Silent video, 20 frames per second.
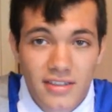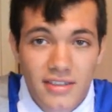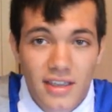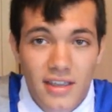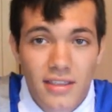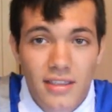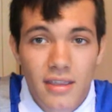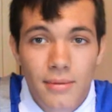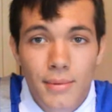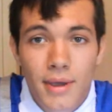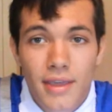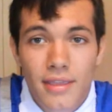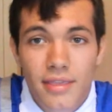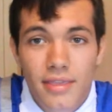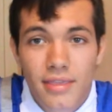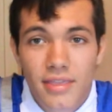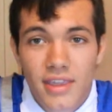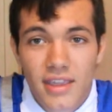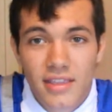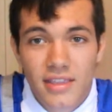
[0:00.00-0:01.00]
then they might
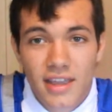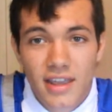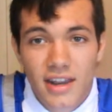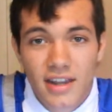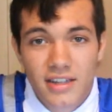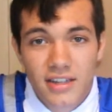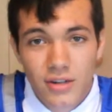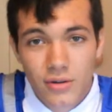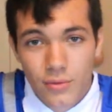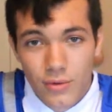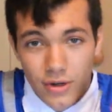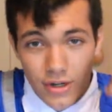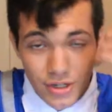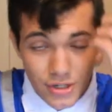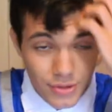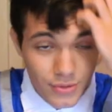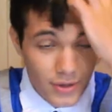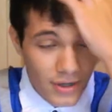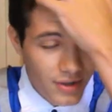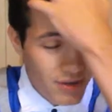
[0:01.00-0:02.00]
think that I didn't want to
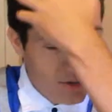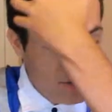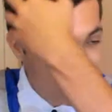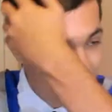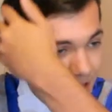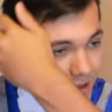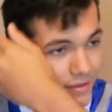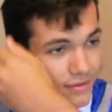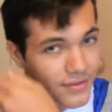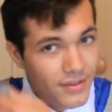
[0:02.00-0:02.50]
do other stuff